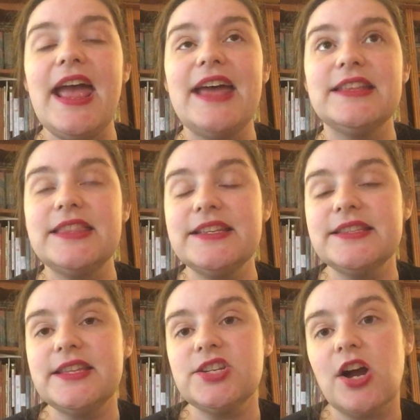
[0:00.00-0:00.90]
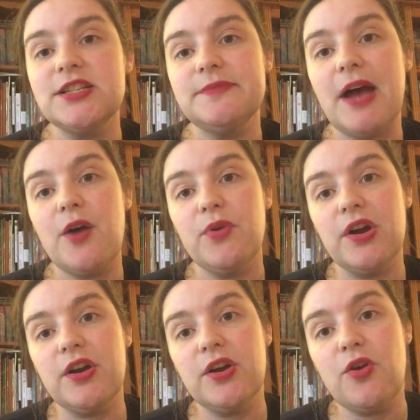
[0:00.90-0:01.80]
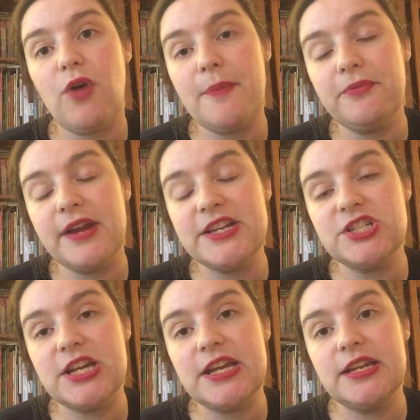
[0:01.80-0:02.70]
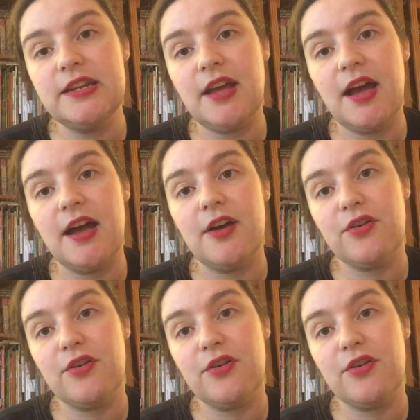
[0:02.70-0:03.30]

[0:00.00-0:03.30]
And the things that they talked about were cooperation uh,